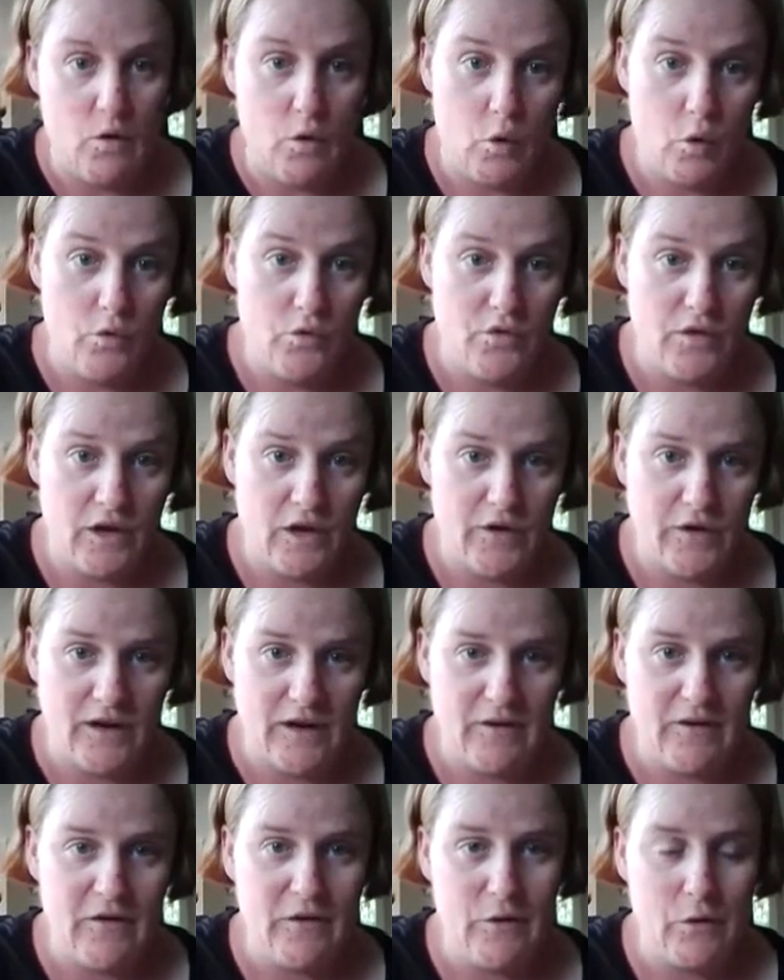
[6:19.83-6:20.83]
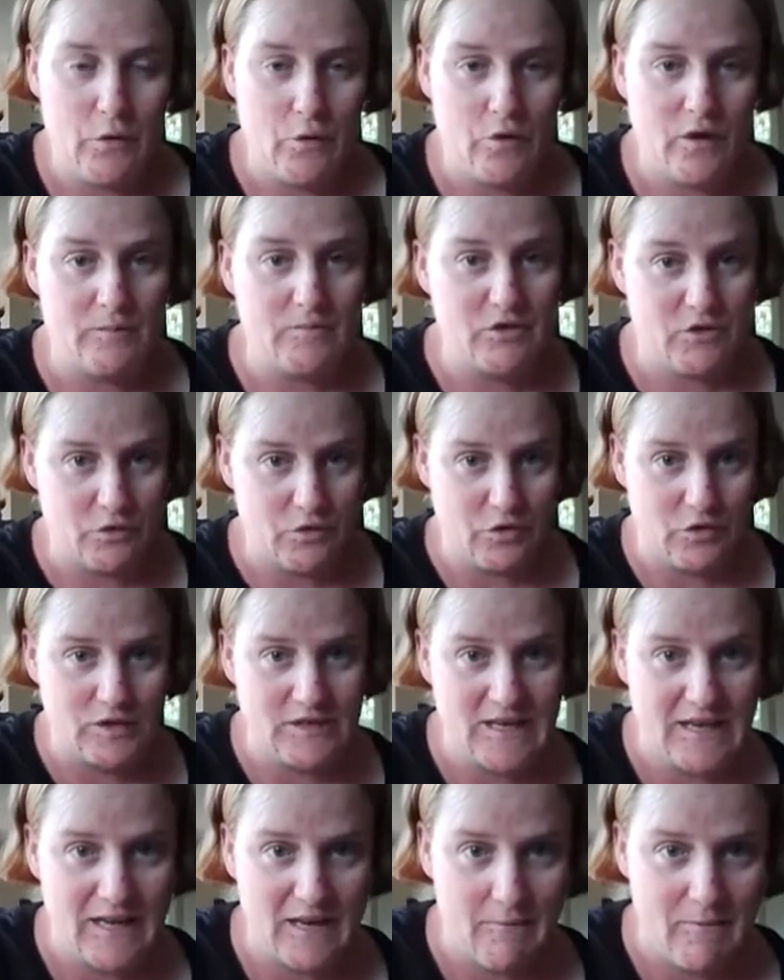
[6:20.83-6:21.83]
or Fiona, or I'm sure your
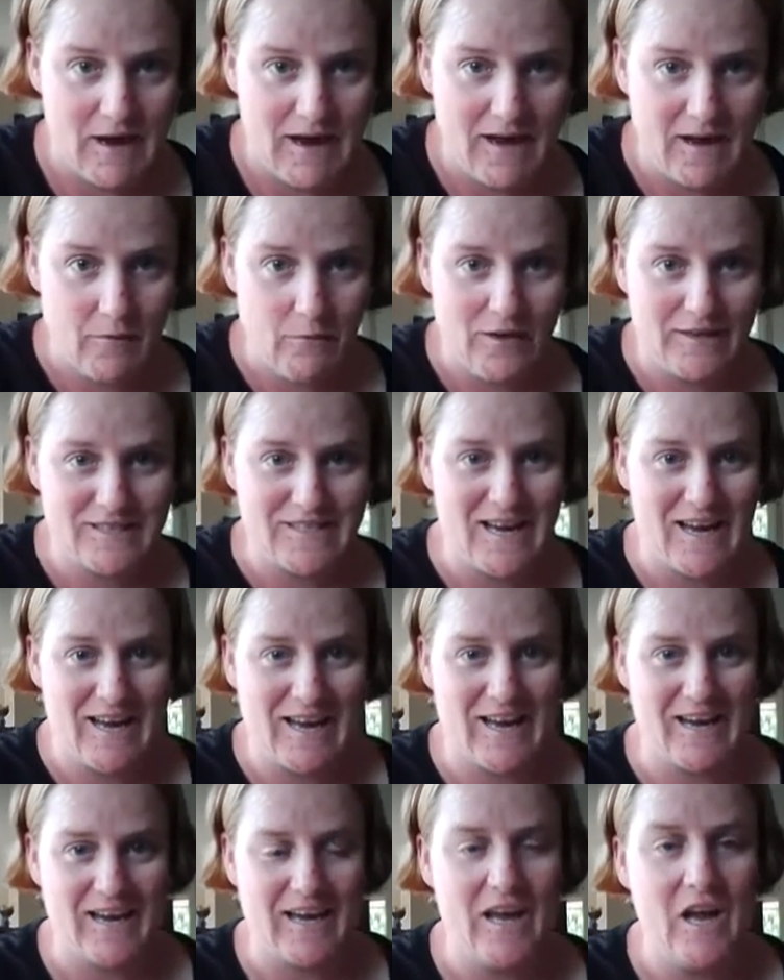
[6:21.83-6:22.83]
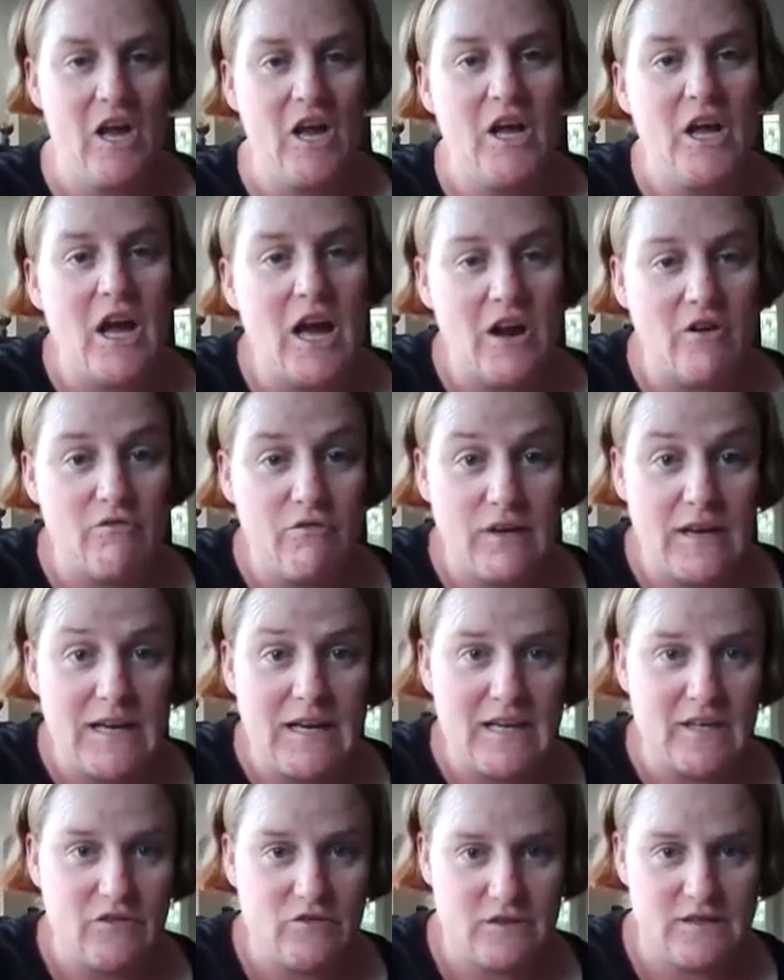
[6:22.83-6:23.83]
team out at Waitakere are
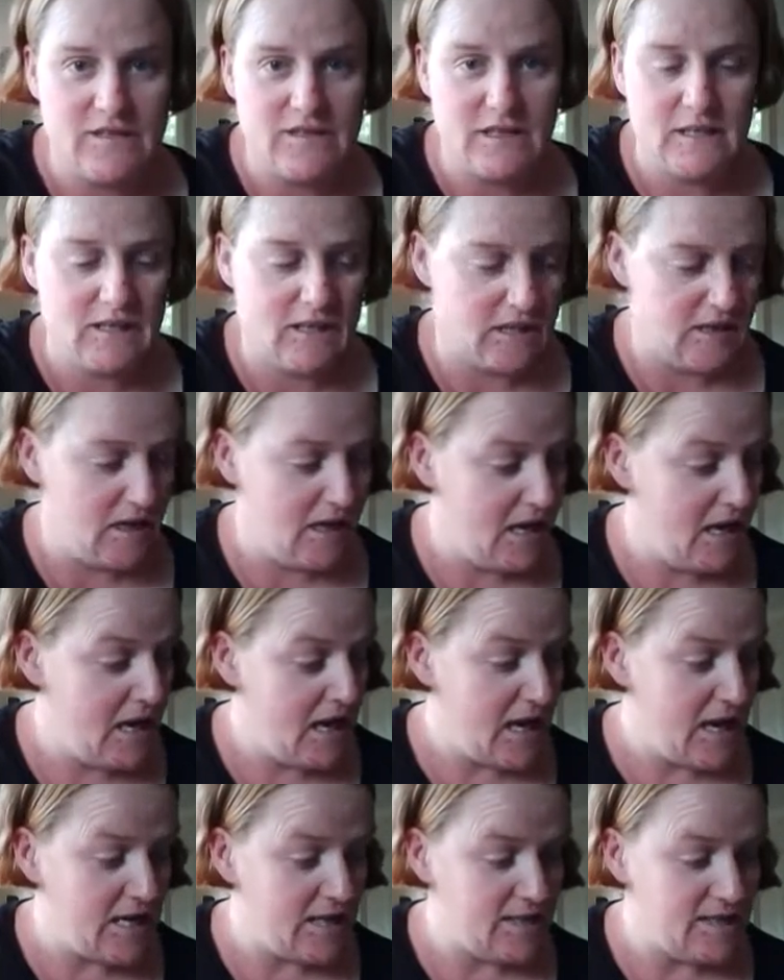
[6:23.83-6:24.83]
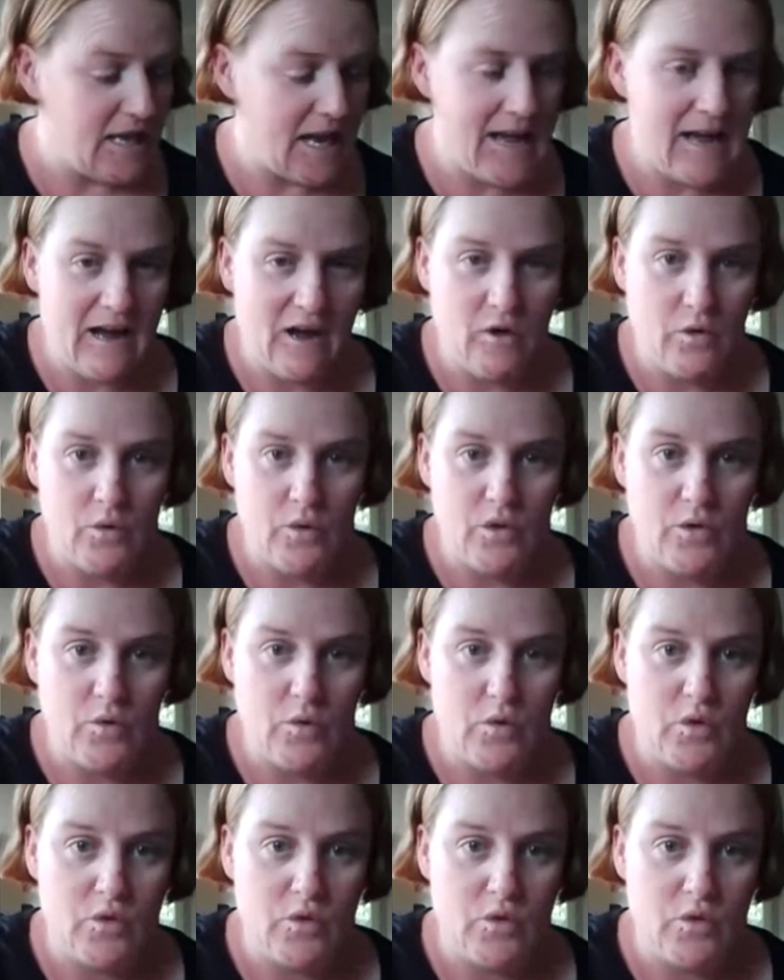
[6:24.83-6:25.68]
really interested in, is how